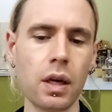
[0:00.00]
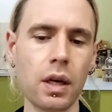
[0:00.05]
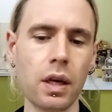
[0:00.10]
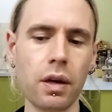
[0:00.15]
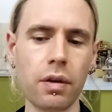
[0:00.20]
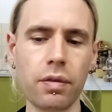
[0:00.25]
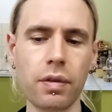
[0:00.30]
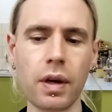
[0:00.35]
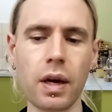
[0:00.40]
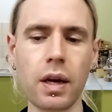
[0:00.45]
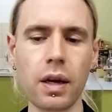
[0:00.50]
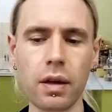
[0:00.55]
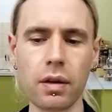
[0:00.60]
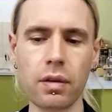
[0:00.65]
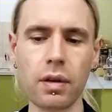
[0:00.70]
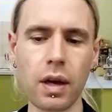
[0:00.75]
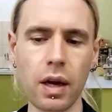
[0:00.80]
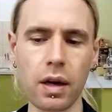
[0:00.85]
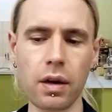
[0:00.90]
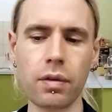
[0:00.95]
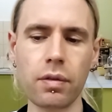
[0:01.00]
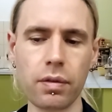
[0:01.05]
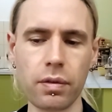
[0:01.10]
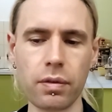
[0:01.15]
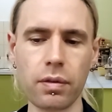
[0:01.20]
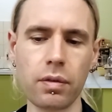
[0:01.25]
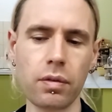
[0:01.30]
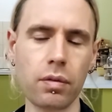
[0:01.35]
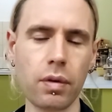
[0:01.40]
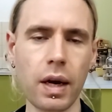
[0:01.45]
If that is out of
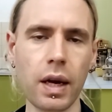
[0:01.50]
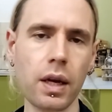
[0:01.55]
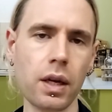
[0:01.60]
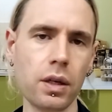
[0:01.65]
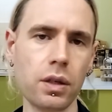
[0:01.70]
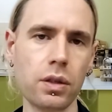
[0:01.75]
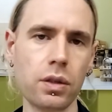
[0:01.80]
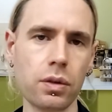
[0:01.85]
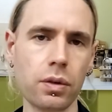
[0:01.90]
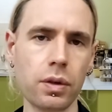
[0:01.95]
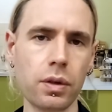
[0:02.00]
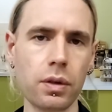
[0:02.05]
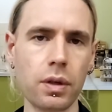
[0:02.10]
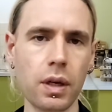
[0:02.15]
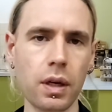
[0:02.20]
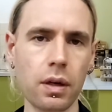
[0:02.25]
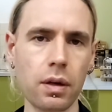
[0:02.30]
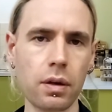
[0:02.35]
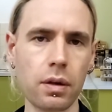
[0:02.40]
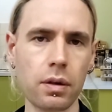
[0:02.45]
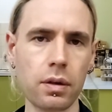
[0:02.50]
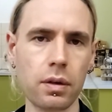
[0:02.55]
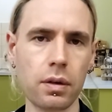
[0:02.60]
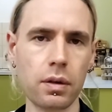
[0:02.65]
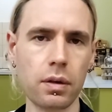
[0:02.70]
range, or you cannot